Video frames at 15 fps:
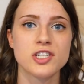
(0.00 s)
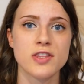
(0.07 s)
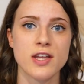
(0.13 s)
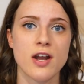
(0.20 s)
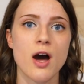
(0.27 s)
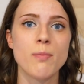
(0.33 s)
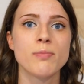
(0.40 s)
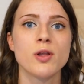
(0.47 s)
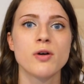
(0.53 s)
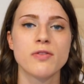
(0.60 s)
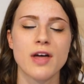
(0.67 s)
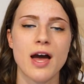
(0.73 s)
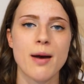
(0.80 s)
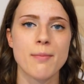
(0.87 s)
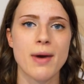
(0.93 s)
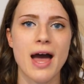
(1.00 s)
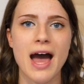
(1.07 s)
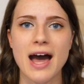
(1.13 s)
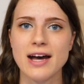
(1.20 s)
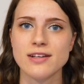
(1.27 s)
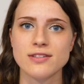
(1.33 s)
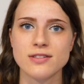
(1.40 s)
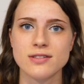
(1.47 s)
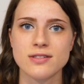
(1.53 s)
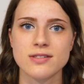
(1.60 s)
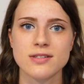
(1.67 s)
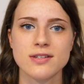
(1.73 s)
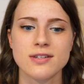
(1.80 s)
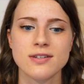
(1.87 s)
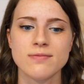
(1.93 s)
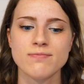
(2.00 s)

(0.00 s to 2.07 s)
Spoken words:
and then upload them as,